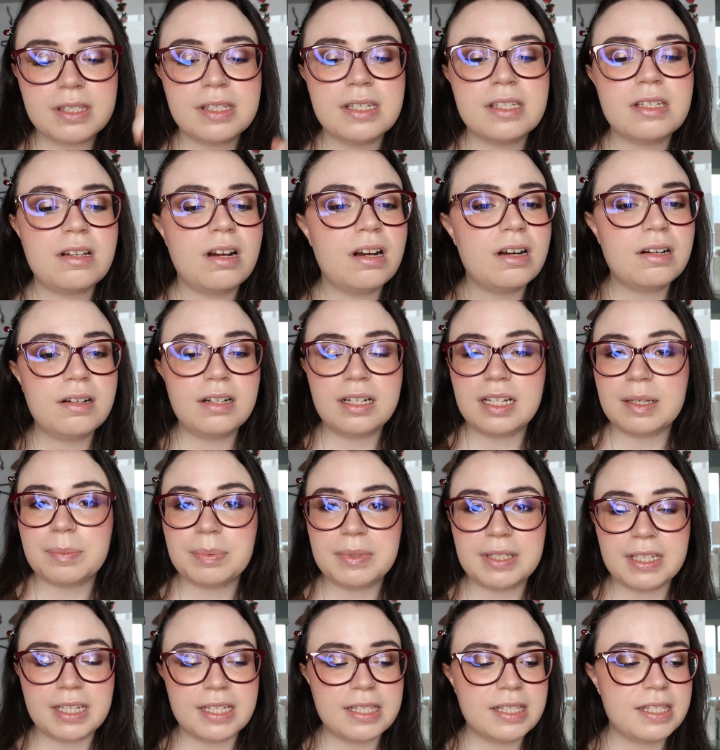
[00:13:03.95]
These are
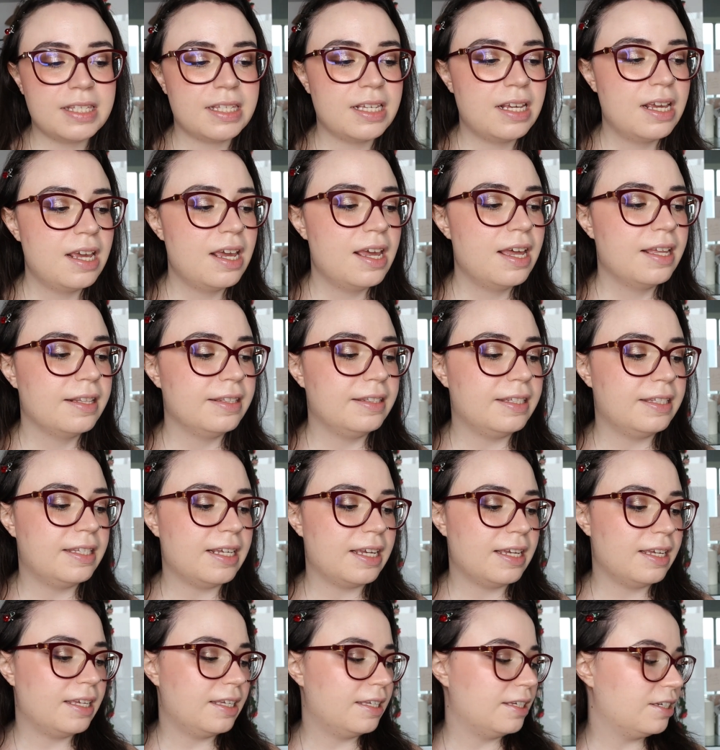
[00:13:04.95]
lip tints.
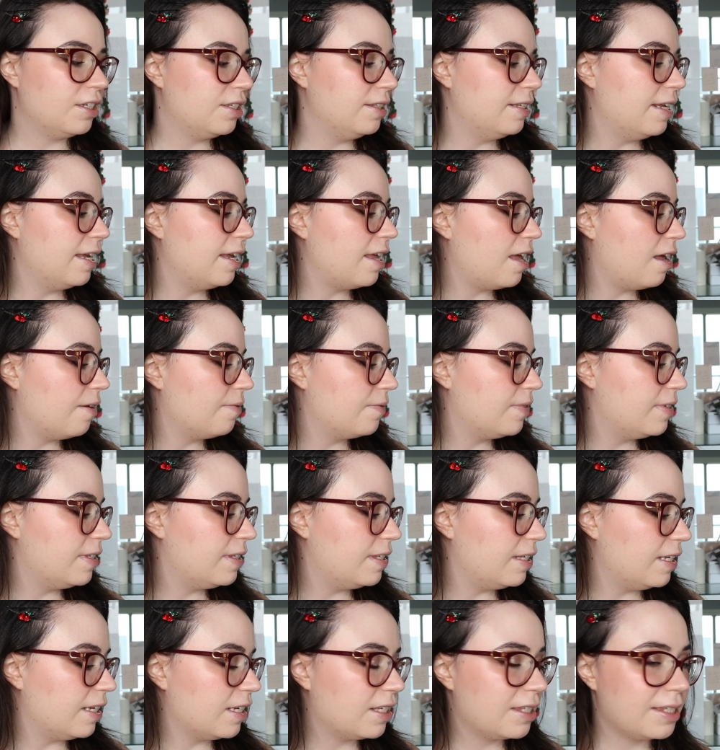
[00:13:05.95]
They have
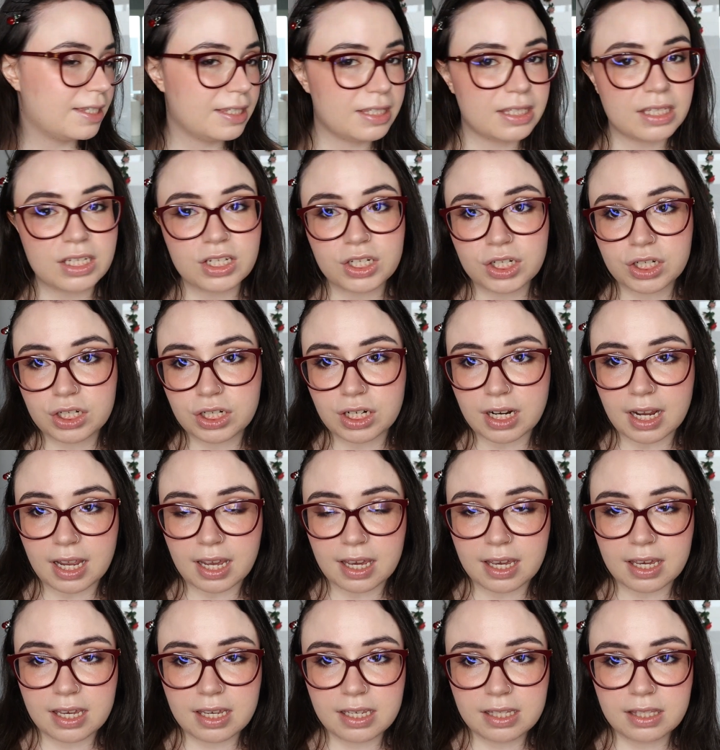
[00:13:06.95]
6
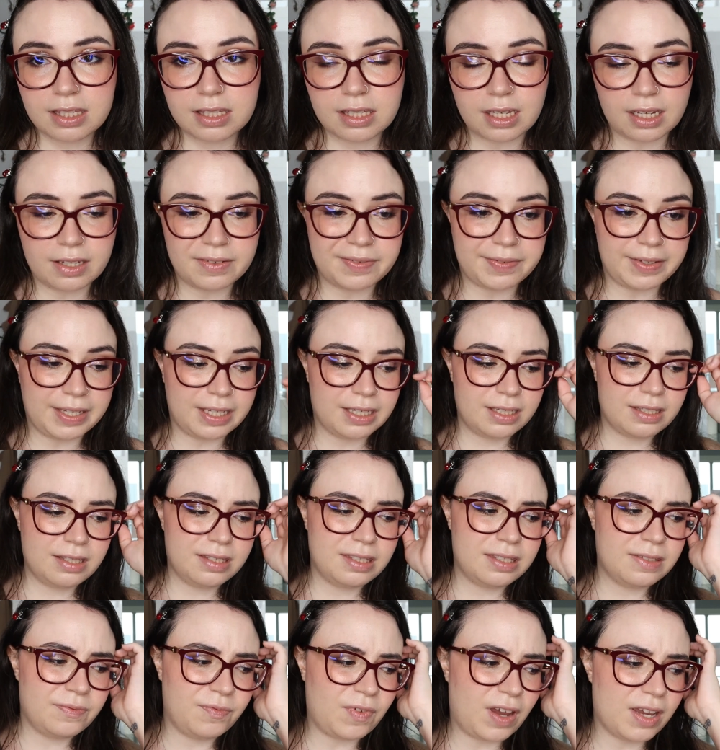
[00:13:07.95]
shades, I think
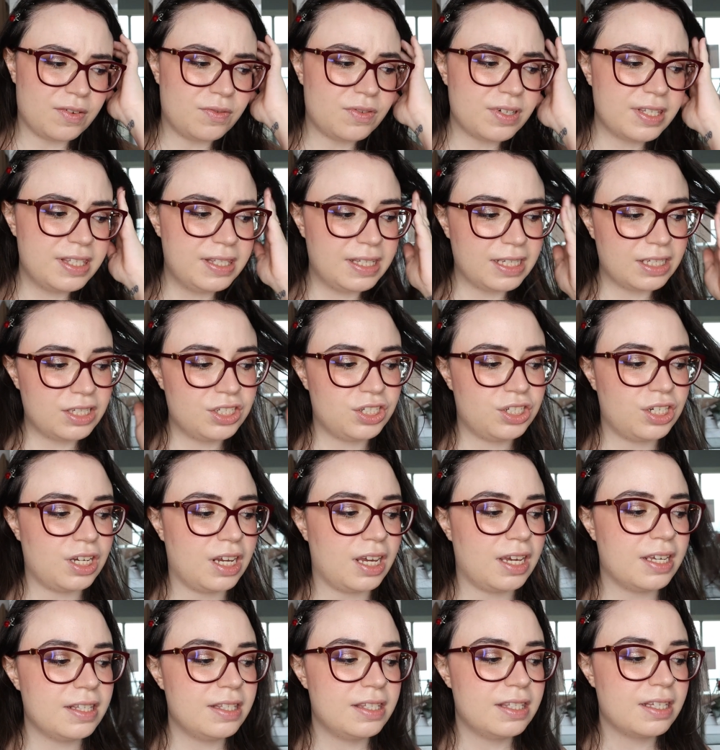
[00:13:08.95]
5 or 6
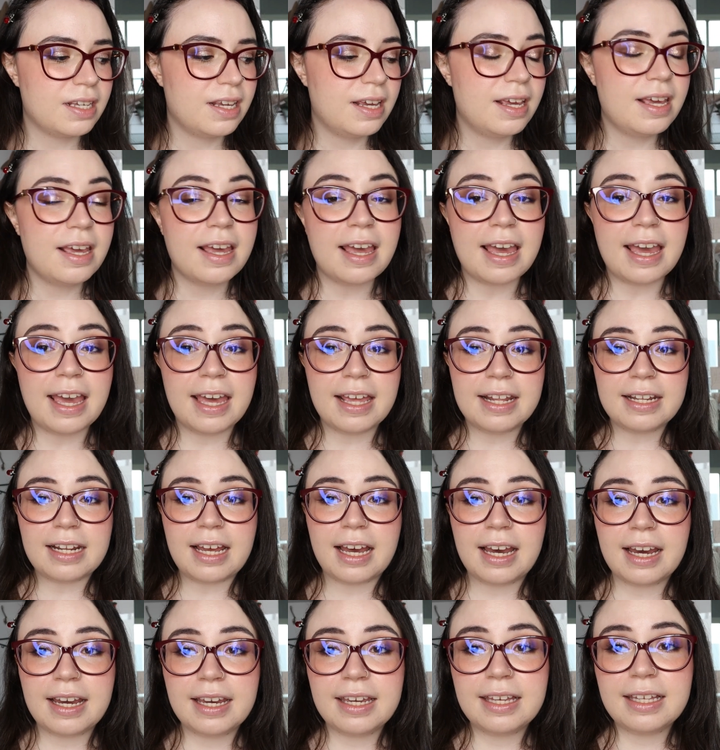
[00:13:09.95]
shades, and
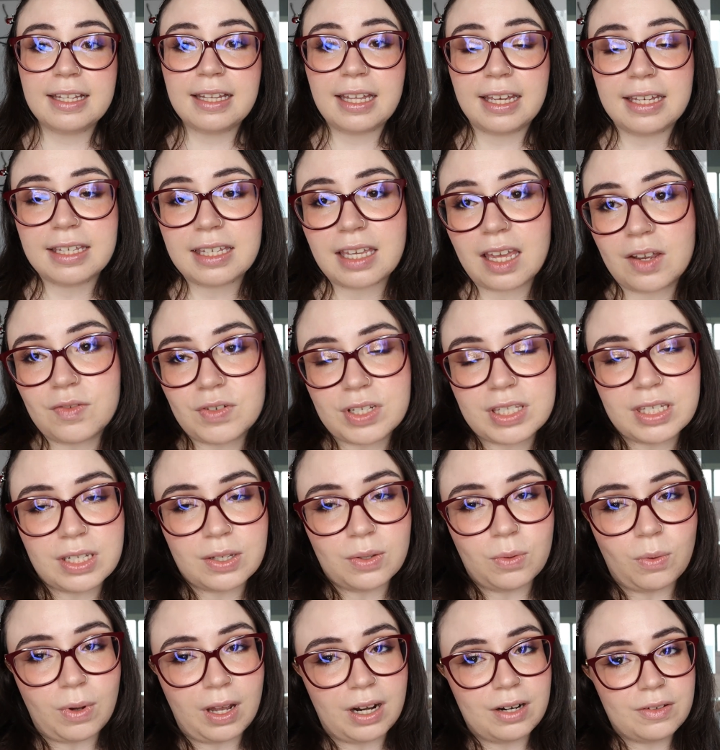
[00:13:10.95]
I like every
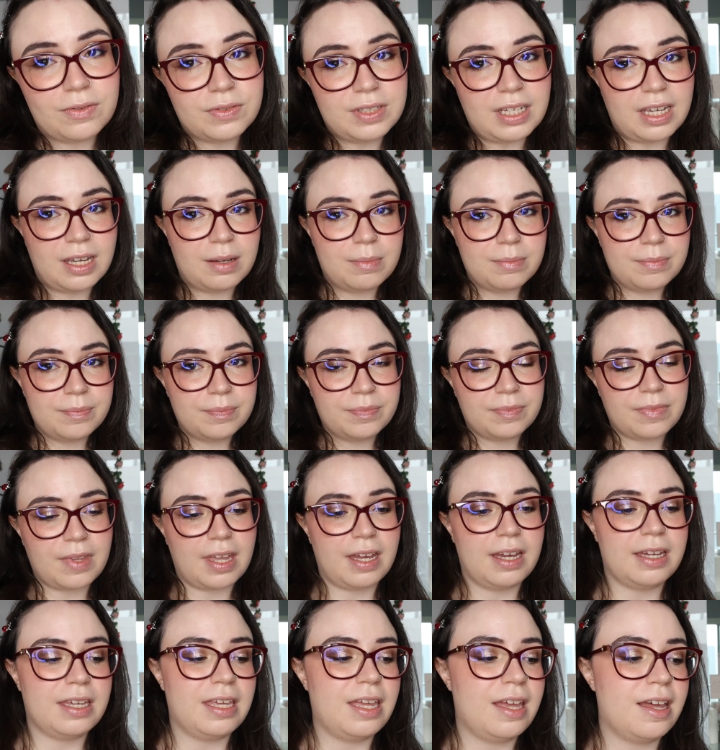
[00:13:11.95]
single one of them.
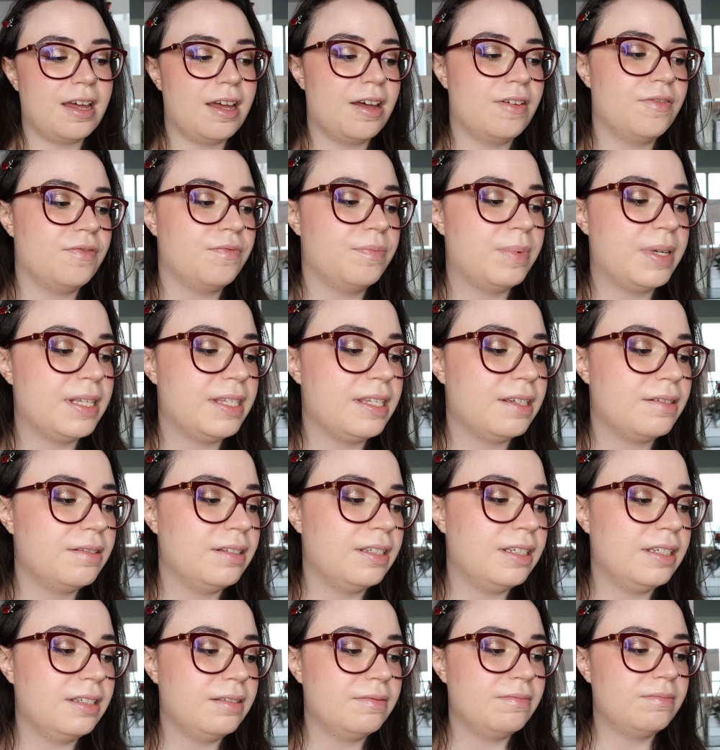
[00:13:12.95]
I have
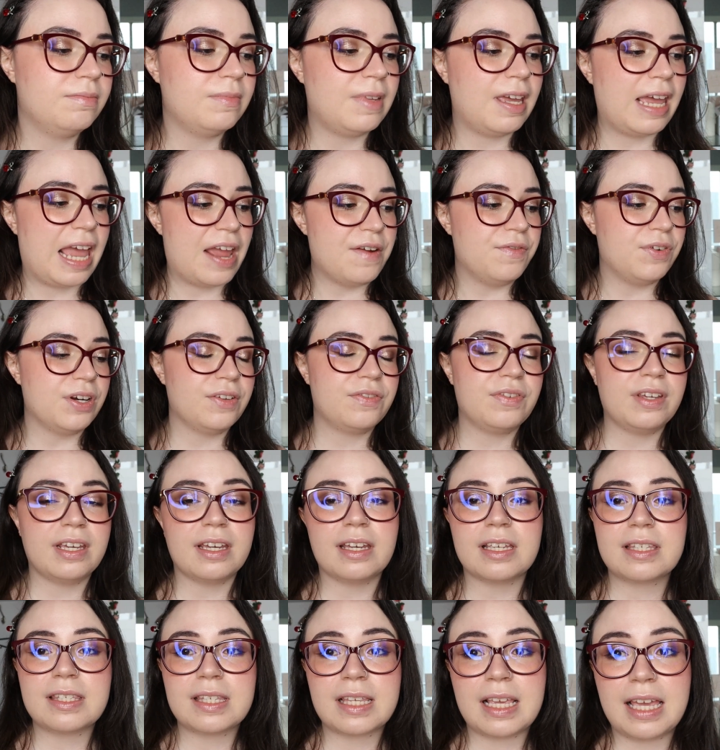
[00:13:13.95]
basically
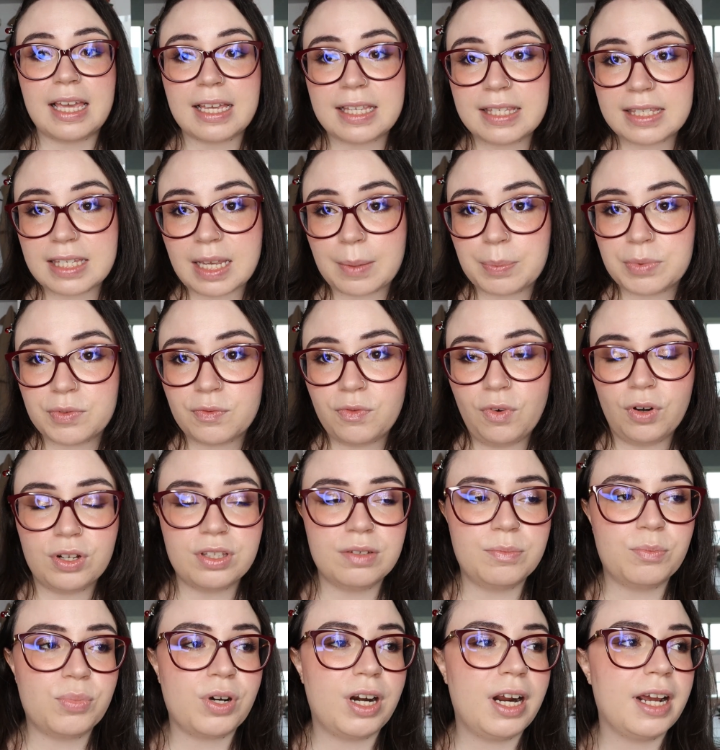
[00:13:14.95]
everything except for
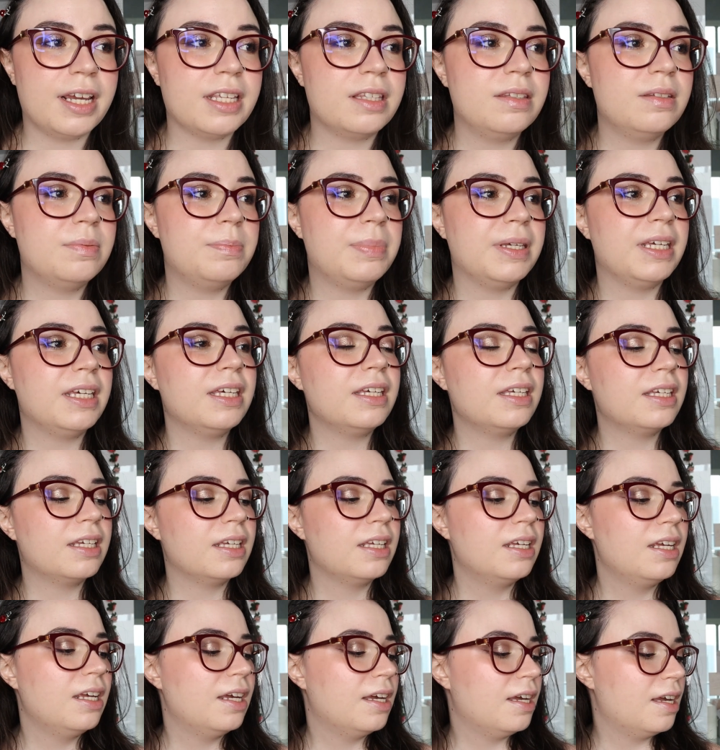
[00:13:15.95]
the bright pink.